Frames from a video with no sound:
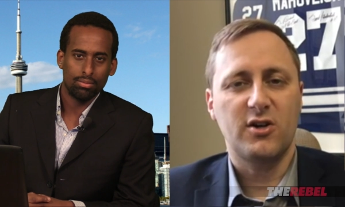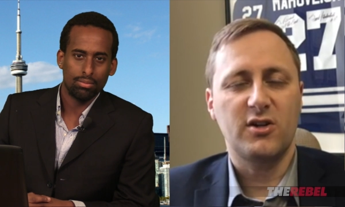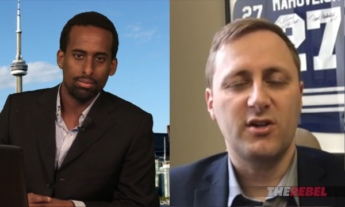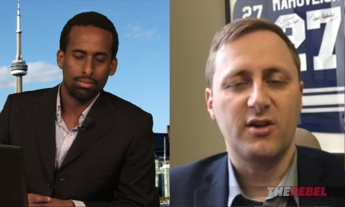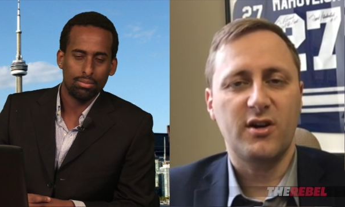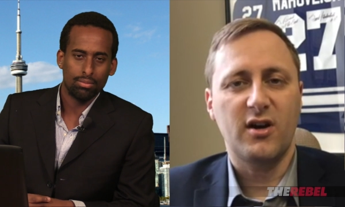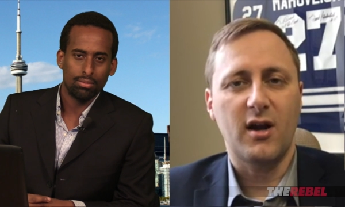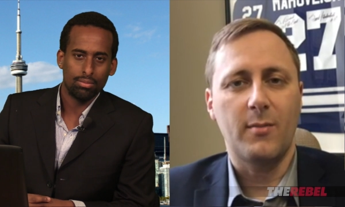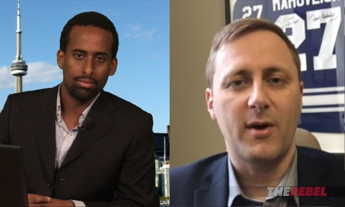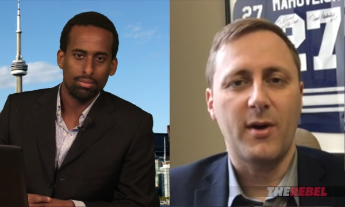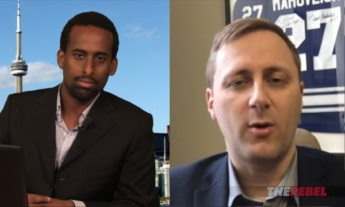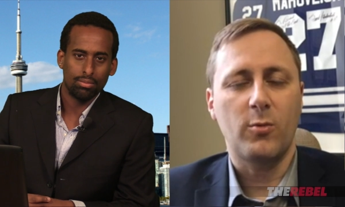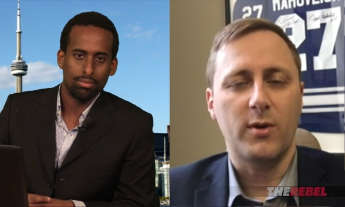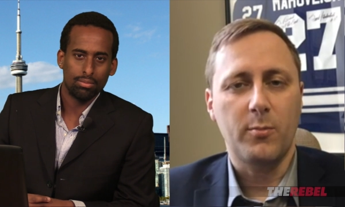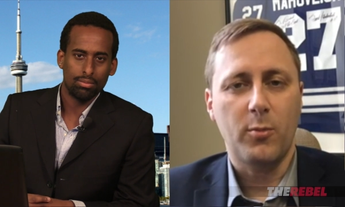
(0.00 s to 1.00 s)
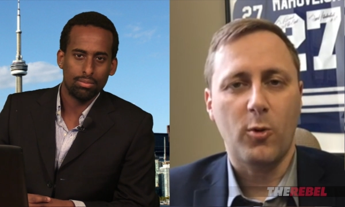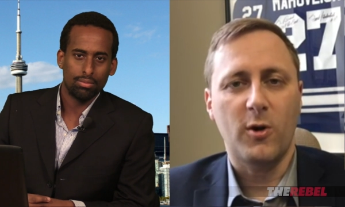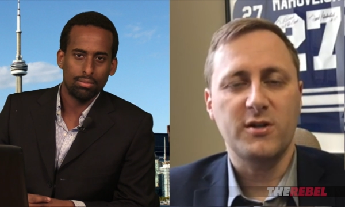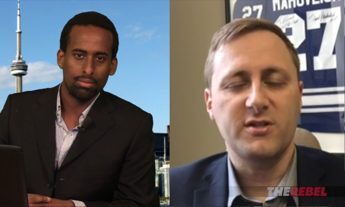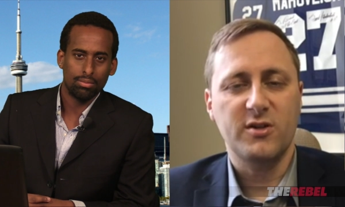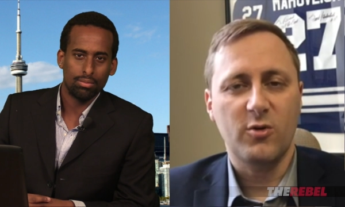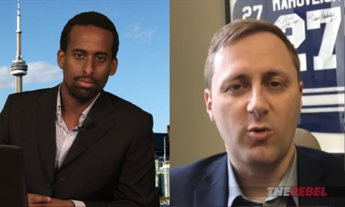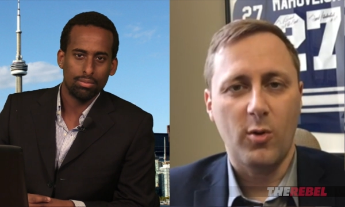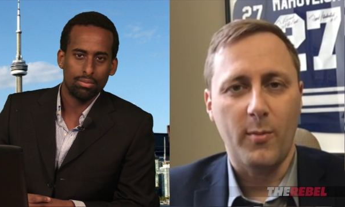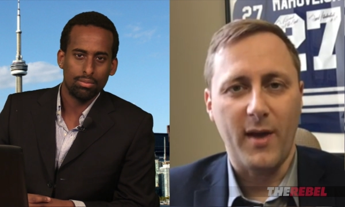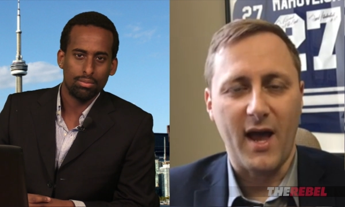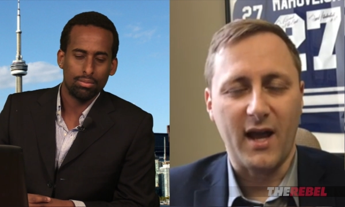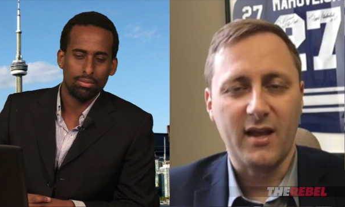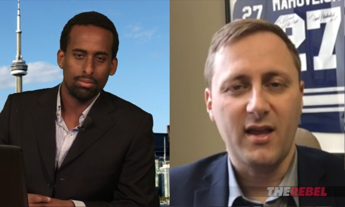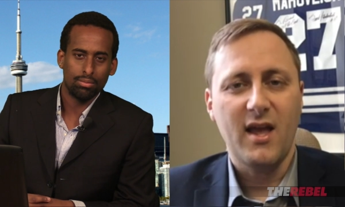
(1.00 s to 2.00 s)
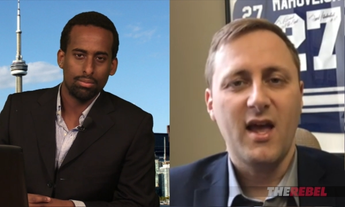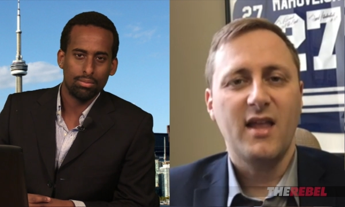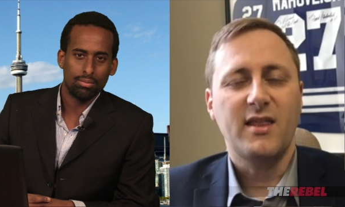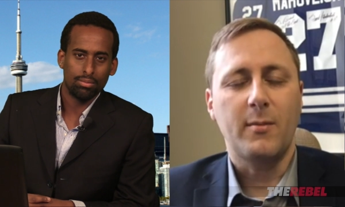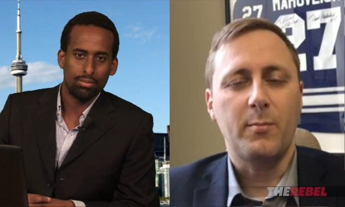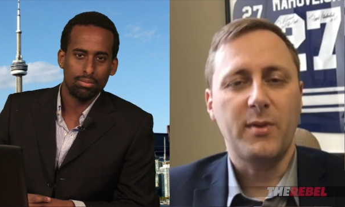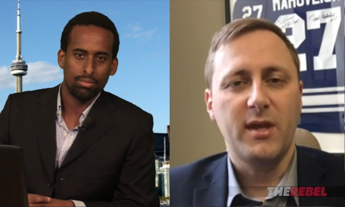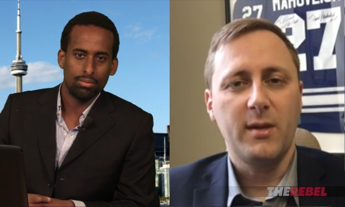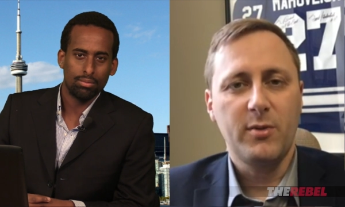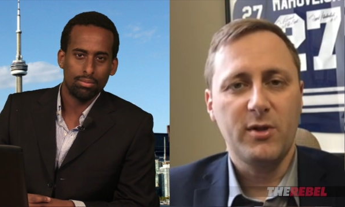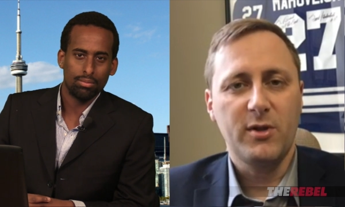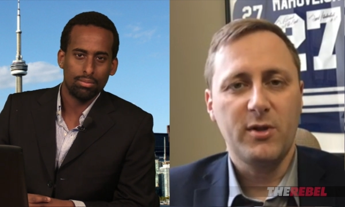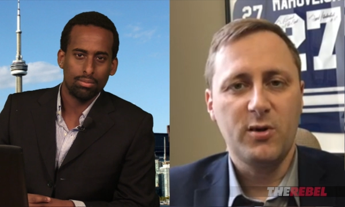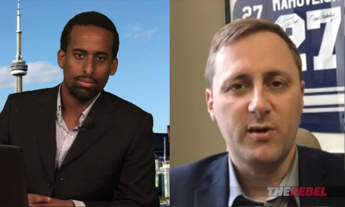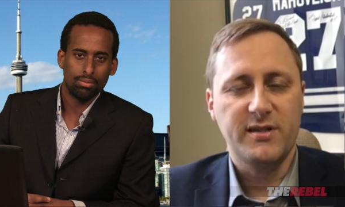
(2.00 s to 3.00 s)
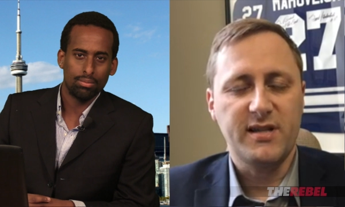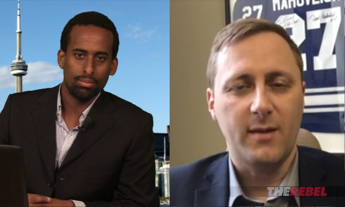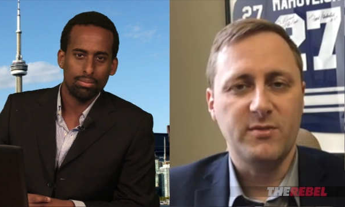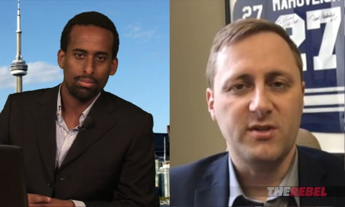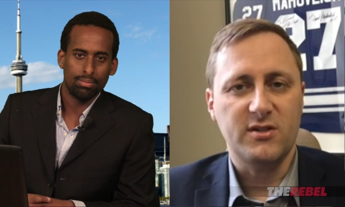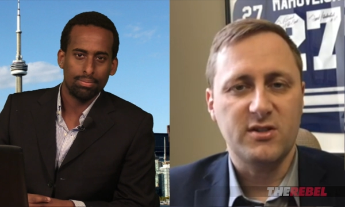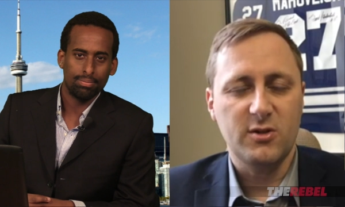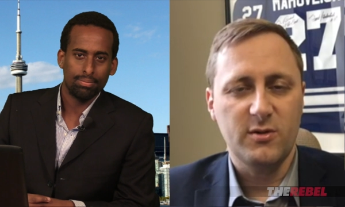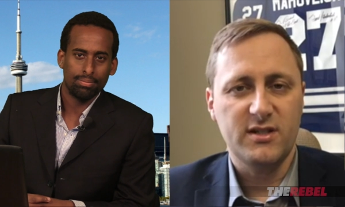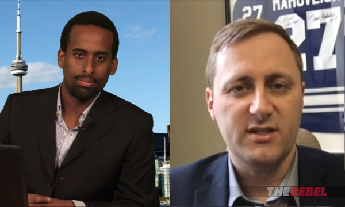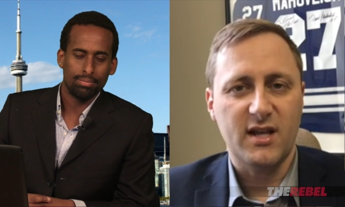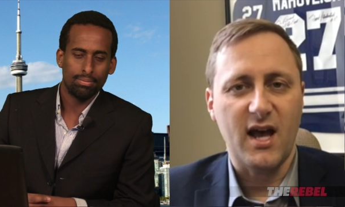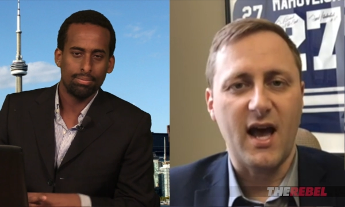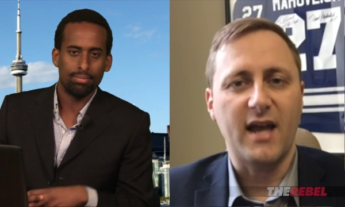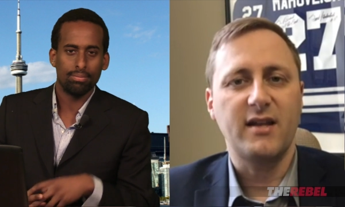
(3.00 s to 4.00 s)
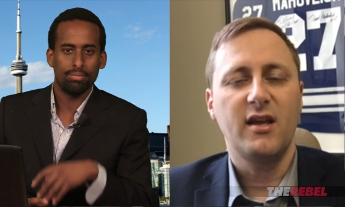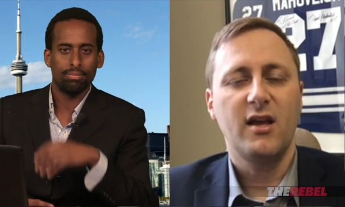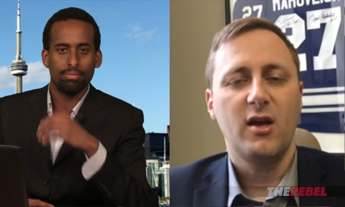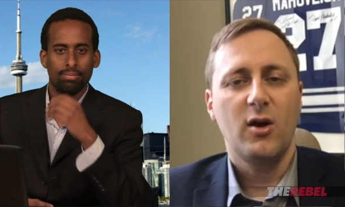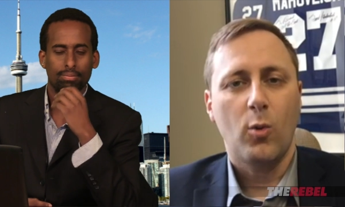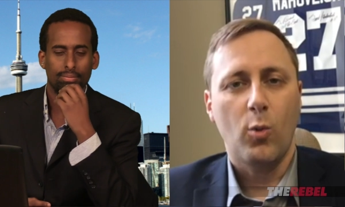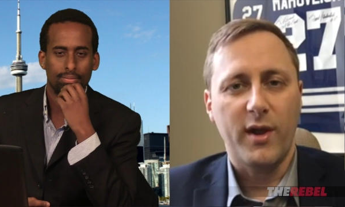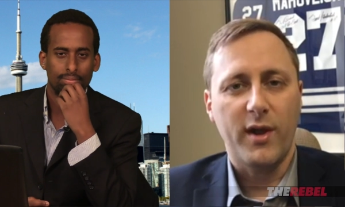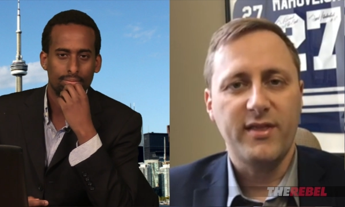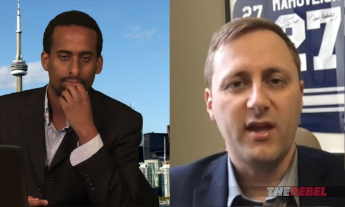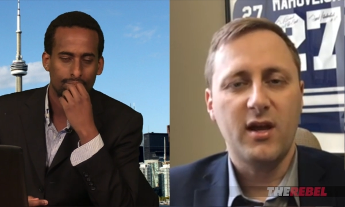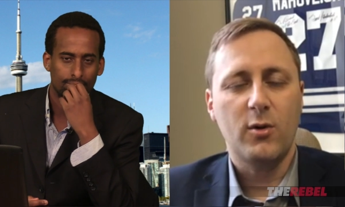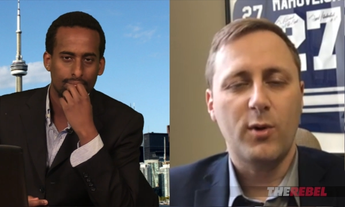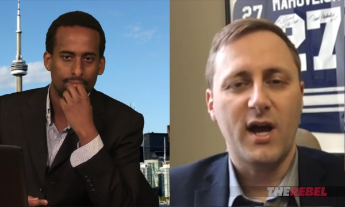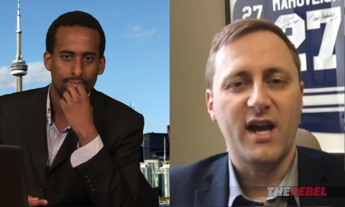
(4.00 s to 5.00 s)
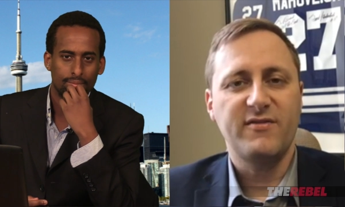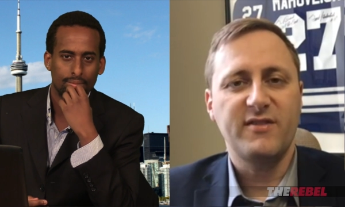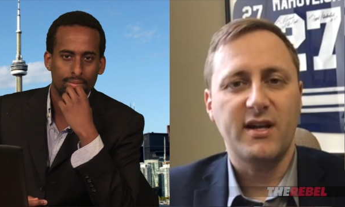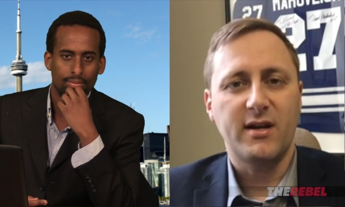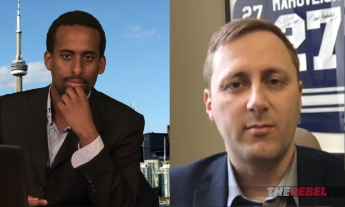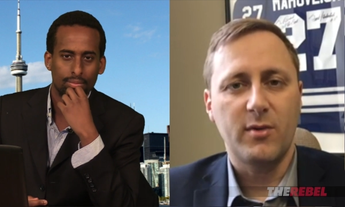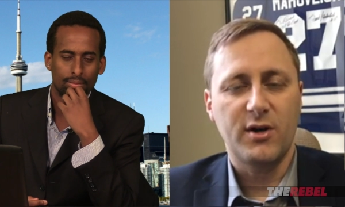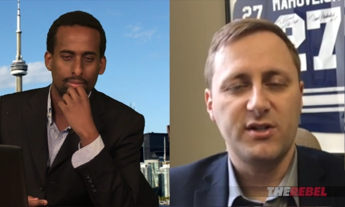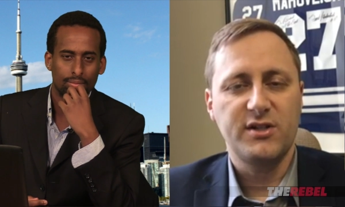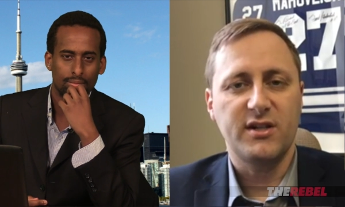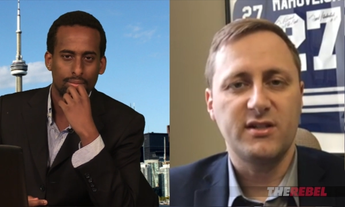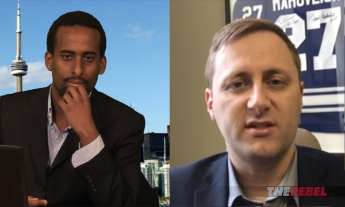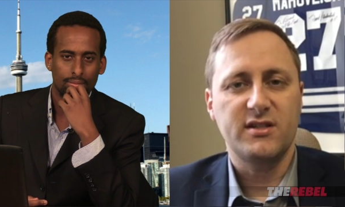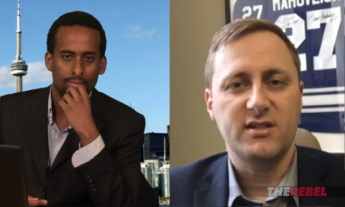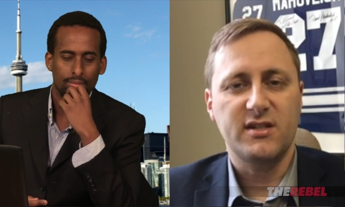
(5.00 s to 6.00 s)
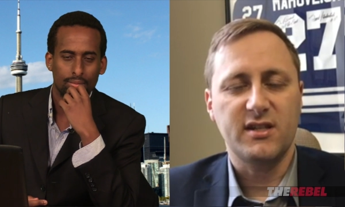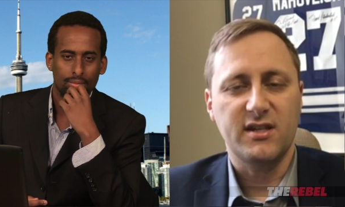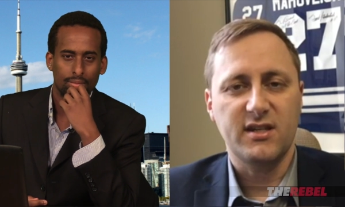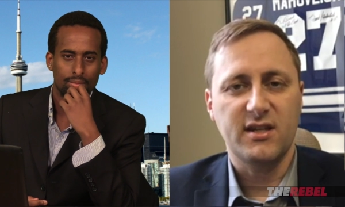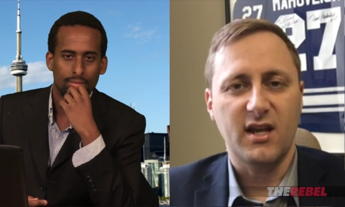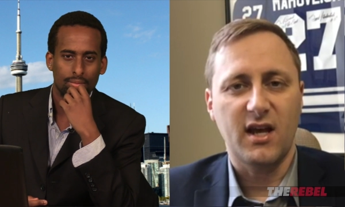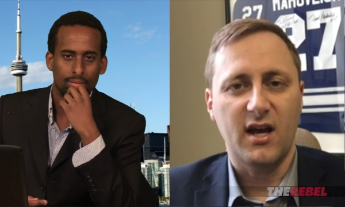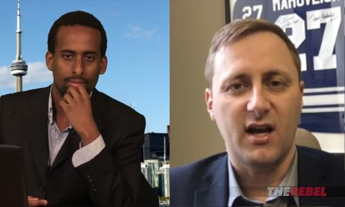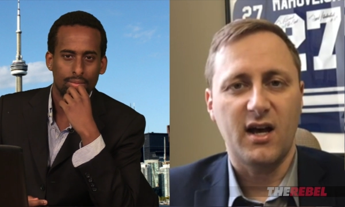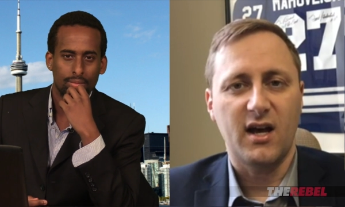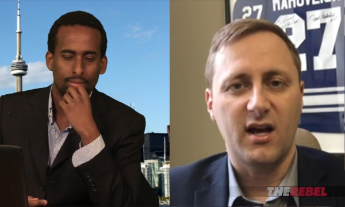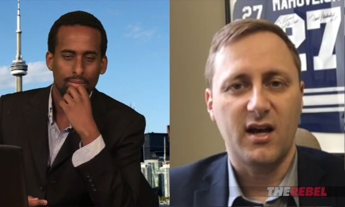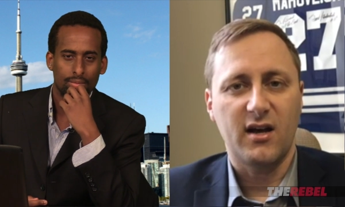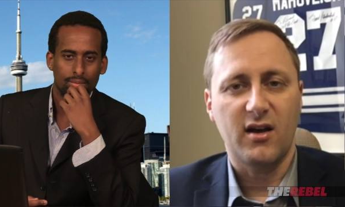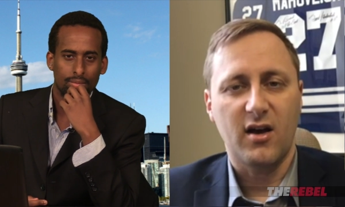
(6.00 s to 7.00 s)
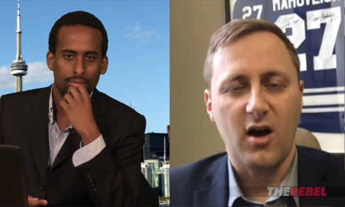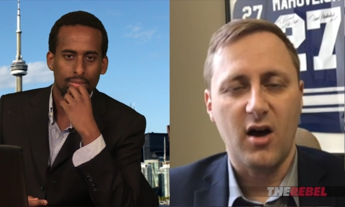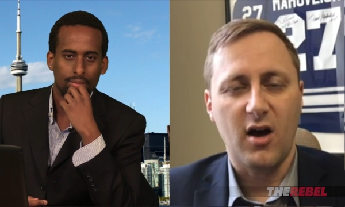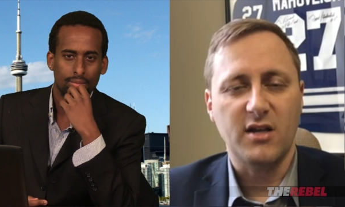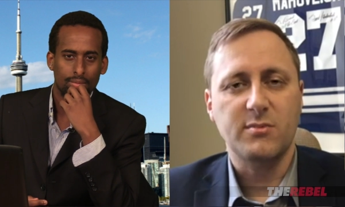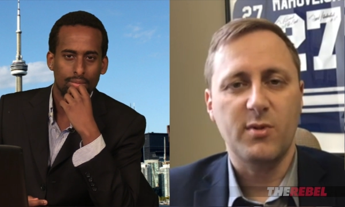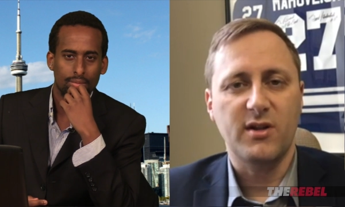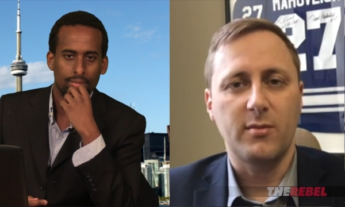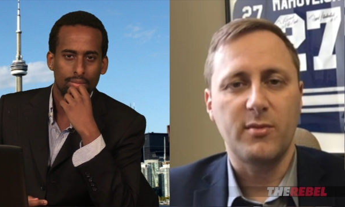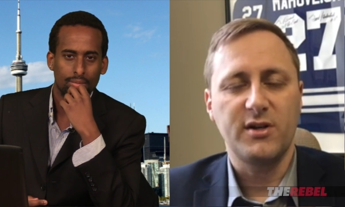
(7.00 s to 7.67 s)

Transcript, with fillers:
Speaker 1: earlier about reports in Quebec that people who attempted suicide, when they arrived at emergency uh, hospital